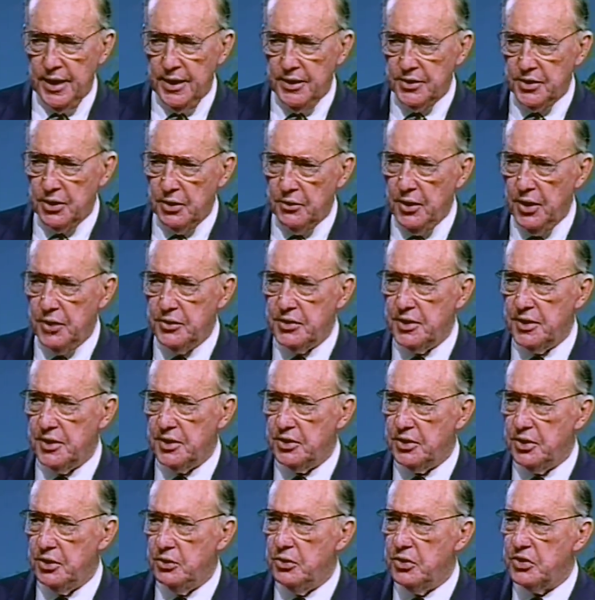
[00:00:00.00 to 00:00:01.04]
So those are
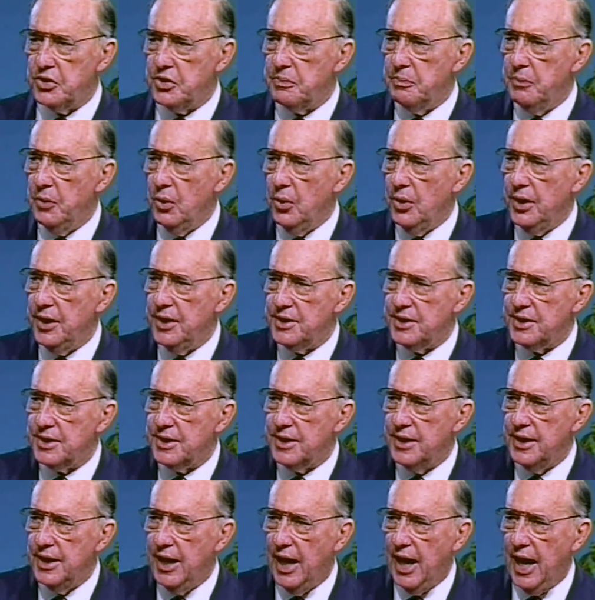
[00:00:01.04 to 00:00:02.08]
the two
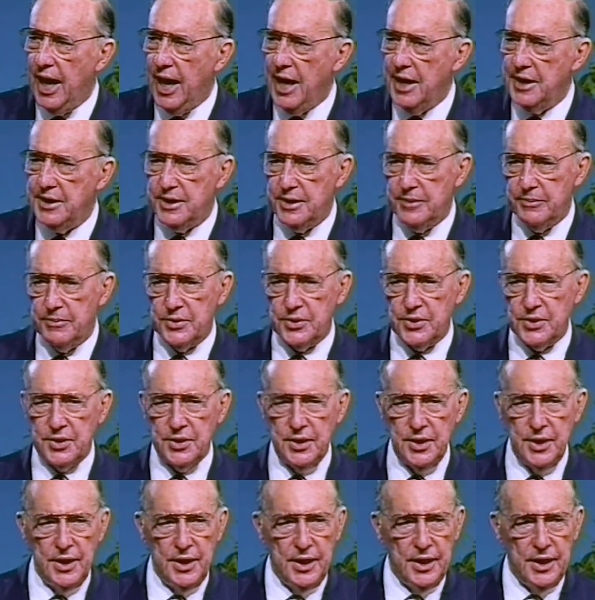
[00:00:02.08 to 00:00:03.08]
smallest items